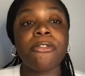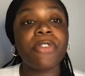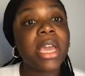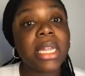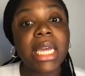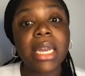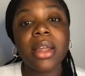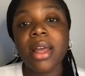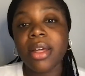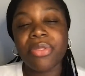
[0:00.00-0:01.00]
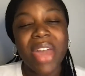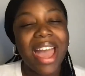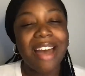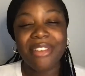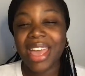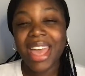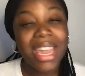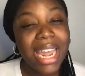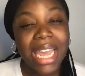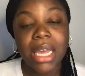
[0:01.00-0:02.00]
feeling, they have a
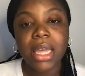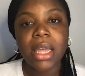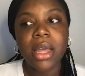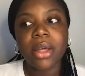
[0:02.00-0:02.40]
headache,